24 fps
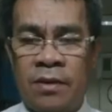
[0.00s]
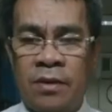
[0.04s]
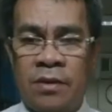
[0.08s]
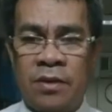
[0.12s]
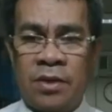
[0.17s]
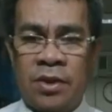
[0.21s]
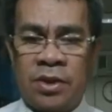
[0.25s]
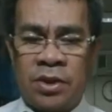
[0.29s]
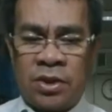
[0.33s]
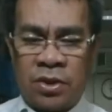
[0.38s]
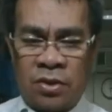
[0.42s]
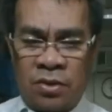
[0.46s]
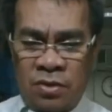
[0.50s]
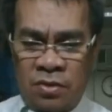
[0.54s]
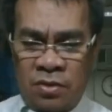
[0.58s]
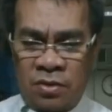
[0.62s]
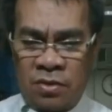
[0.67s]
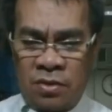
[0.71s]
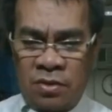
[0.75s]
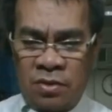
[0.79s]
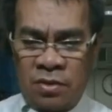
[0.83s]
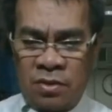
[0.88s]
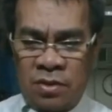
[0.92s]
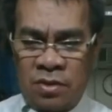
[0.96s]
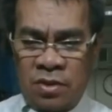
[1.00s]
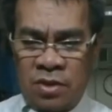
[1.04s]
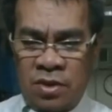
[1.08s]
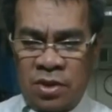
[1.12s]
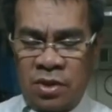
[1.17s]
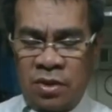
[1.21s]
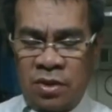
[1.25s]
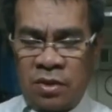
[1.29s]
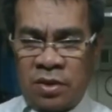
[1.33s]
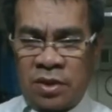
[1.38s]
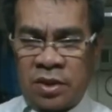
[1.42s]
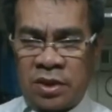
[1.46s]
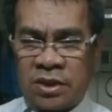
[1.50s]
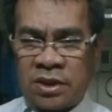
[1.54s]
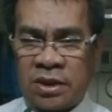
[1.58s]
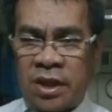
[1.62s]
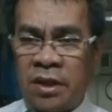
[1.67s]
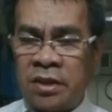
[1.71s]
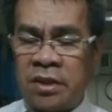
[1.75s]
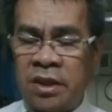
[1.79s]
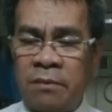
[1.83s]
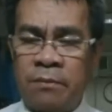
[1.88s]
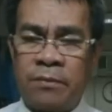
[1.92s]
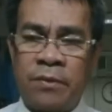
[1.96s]
So, your
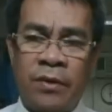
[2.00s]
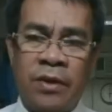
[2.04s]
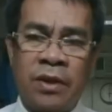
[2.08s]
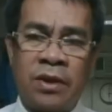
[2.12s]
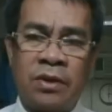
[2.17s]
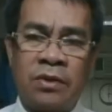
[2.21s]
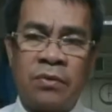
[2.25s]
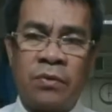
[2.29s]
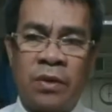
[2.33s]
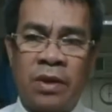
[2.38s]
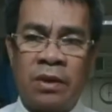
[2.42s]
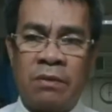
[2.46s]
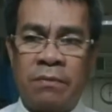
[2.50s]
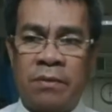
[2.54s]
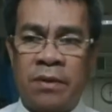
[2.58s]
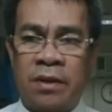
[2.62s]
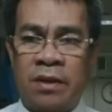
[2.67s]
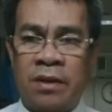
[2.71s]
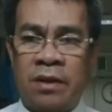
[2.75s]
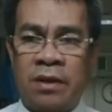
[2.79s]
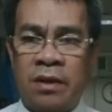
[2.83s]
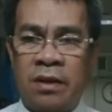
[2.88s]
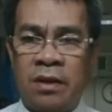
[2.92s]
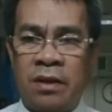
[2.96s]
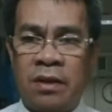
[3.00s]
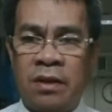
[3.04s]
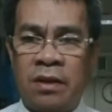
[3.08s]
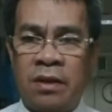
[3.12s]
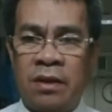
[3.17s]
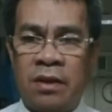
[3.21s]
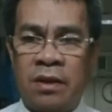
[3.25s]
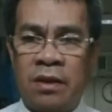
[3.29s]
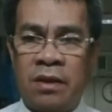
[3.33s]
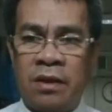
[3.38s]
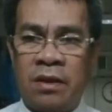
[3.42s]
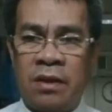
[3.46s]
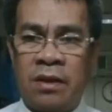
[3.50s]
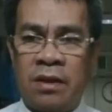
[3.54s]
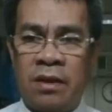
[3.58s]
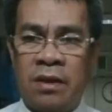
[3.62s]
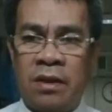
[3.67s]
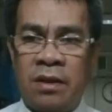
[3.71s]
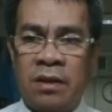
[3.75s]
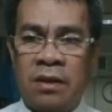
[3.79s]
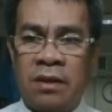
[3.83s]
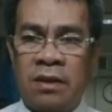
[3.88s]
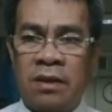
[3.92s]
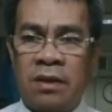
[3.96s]
starting point will be
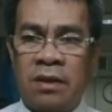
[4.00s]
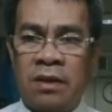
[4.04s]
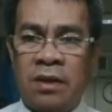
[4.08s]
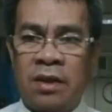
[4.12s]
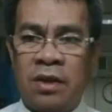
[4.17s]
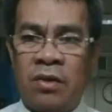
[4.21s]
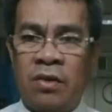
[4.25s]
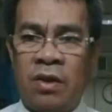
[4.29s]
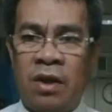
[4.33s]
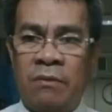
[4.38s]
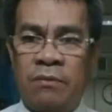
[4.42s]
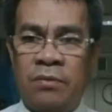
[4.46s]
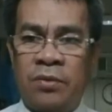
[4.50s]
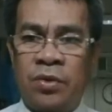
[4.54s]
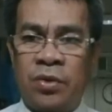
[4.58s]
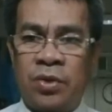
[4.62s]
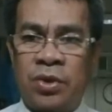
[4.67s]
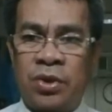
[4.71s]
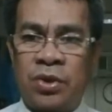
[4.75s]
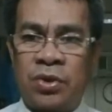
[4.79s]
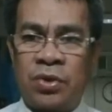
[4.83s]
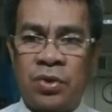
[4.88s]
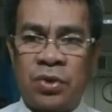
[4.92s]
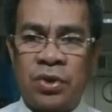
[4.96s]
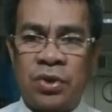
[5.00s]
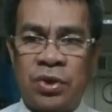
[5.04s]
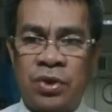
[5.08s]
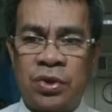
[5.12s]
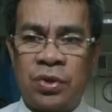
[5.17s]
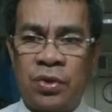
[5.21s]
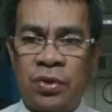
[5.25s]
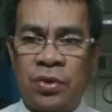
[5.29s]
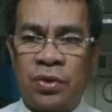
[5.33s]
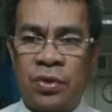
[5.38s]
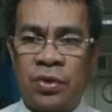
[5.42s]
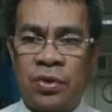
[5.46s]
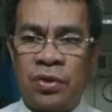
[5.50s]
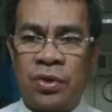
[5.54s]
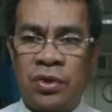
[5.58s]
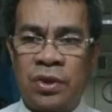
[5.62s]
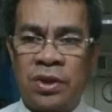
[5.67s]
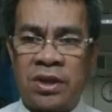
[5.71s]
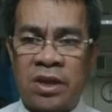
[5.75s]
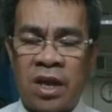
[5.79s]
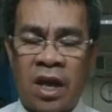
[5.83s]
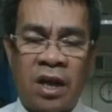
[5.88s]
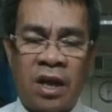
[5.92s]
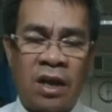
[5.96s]
you have to choose your own
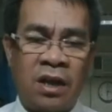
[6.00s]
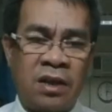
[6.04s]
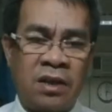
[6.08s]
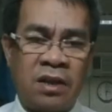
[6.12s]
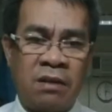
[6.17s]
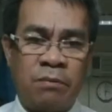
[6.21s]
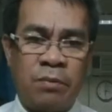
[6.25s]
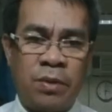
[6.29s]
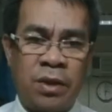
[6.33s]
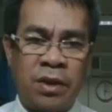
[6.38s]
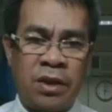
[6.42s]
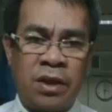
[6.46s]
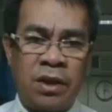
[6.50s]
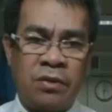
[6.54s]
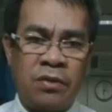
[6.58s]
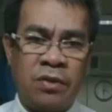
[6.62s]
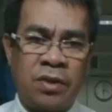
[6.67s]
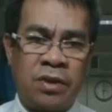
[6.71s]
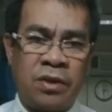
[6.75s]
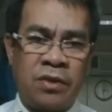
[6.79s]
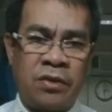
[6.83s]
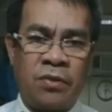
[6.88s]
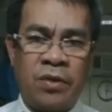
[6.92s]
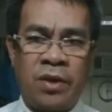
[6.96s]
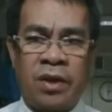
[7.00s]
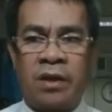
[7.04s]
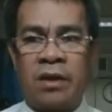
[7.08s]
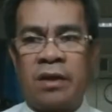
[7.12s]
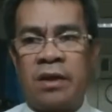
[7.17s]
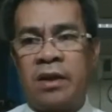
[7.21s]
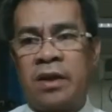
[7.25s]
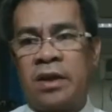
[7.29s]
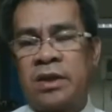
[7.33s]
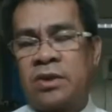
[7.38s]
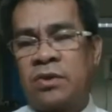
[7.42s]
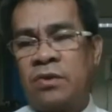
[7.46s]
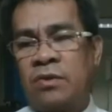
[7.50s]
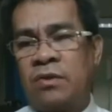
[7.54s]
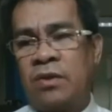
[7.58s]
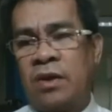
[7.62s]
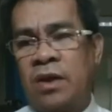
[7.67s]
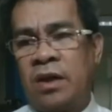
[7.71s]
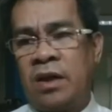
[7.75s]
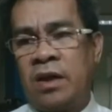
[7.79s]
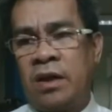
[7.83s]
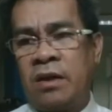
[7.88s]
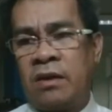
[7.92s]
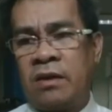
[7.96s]
scale depending on the drawing area. So
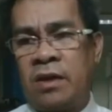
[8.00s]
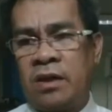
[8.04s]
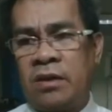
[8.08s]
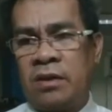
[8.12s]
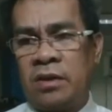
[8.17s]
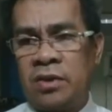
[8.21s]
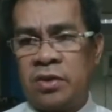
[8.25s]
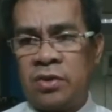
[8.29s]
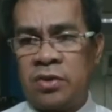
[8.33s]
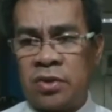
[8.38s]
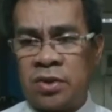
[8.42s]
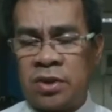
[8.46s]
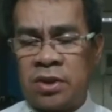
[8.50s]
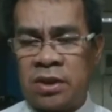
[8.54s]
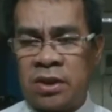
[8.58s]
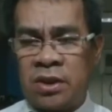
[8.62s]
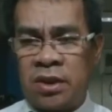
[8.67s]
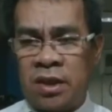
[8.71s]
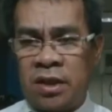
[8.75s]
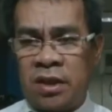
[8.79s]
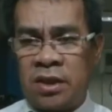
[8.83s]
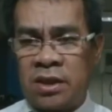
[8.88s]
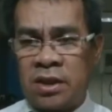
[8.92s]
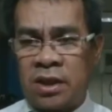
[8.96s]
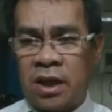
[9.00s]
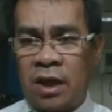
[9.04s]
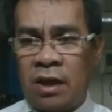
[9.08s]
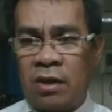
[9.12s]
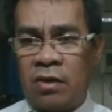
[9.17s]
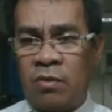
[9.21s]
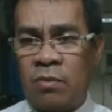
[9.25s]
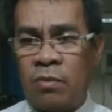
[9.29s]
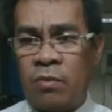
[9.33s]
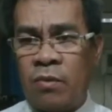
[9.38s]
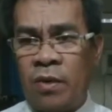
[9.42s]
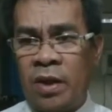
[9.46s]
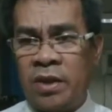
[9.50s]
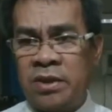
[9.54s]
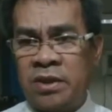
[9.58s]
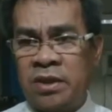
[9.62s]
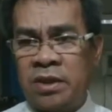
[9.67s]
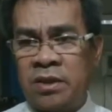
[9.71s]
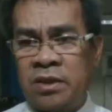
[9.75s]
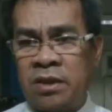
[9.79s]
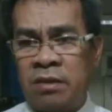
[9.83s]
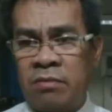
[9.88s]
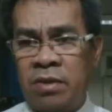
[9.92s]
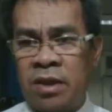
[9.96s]
I rather choose the scale of 1
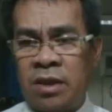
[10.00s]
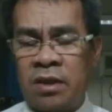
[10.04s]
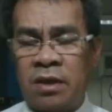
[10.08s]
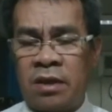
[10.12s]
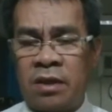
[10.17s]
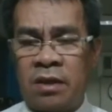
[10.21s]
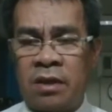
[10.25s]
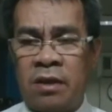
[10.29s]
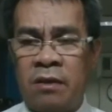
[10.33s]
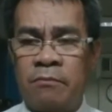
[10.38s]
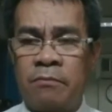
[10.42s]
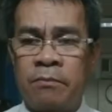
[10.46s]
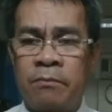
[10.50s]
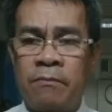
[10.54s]
centimeter